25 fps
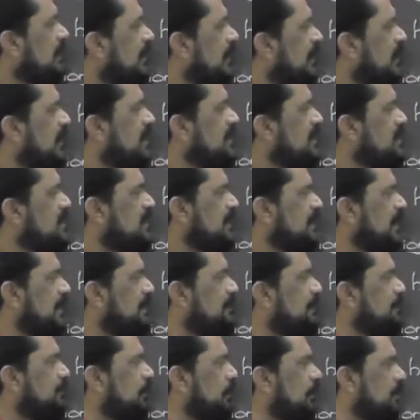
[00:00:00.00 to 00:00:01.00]
less
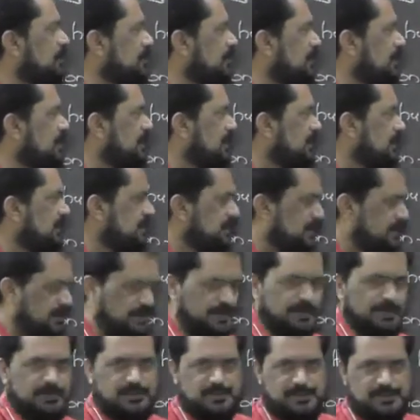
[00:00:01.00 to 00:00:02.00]
important
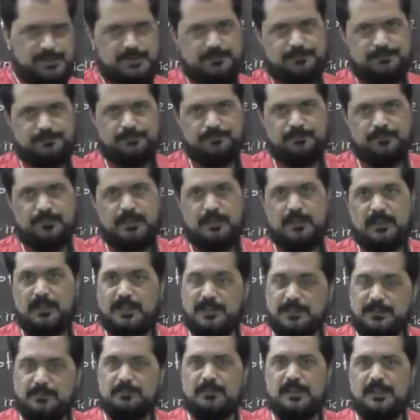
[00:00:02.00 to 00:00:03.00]
genes.
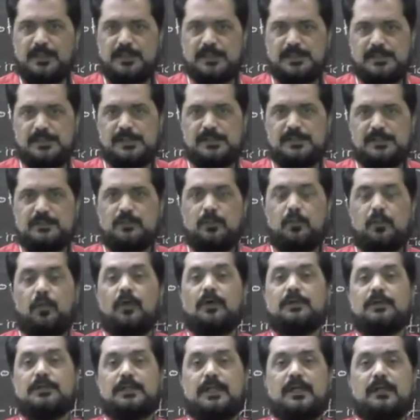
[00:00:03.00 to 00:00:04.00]
It means
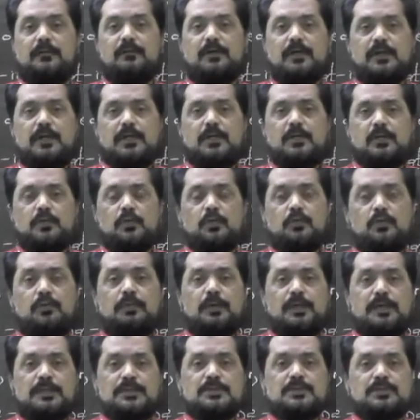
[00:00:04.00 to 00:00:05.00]
whatever
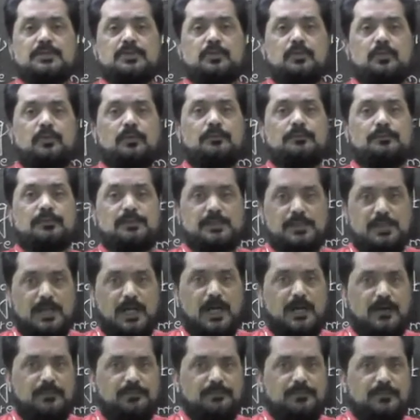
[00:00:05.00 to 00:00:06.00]
human genome
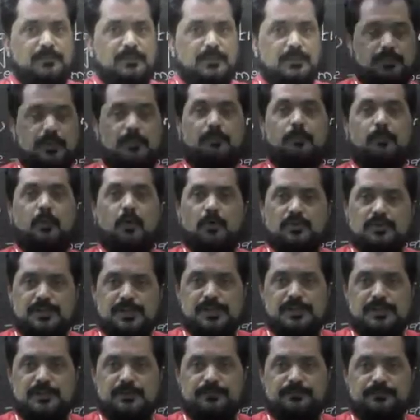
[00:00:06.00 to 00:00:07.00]
draft
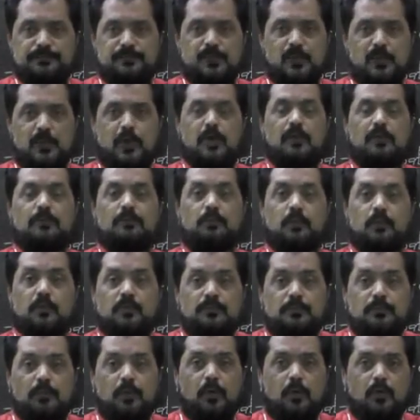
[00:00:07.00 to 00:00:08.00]
proposed or
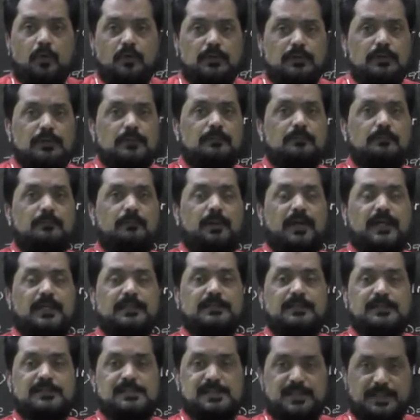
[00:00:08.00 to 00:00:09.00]
put forth by
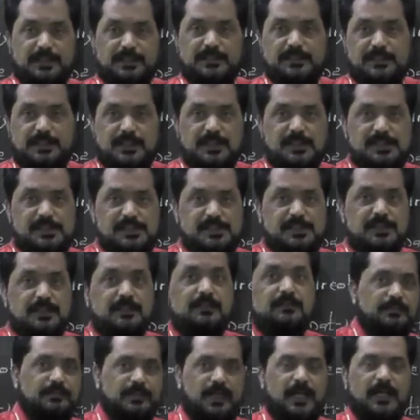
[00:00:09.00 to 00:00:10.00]
the
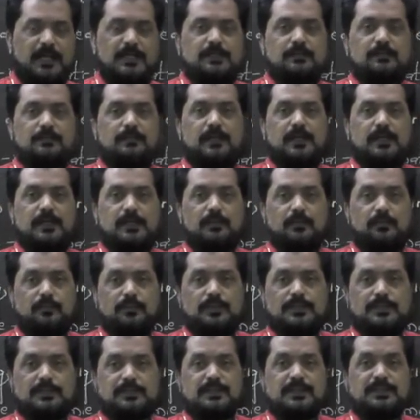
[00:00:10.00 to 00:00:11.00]
scientists that were
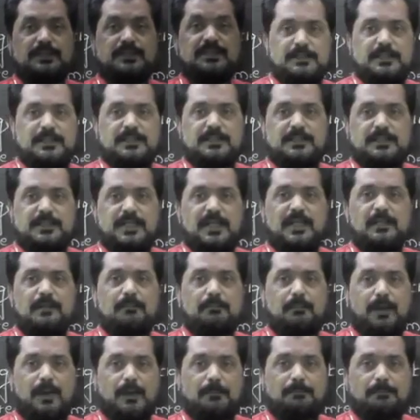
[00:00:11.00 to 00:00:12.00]
with the detailed
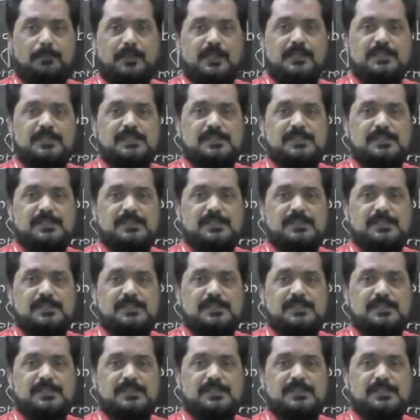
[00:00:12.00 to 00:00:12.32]
mapping